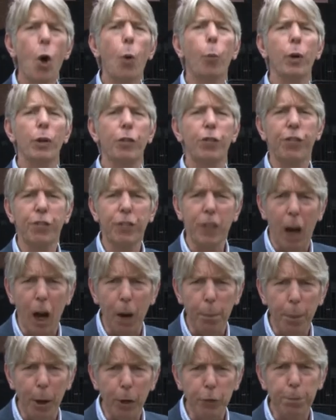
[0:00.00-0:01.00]
with
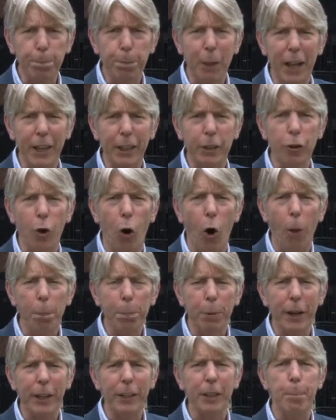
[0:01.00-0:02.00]
Starbucks planning to
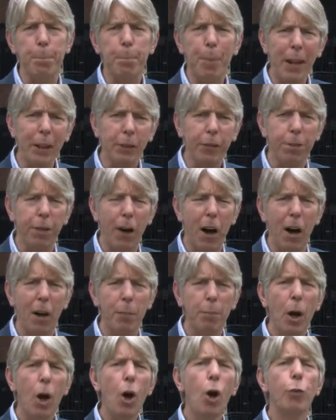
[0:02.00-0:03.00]
operate a base farm,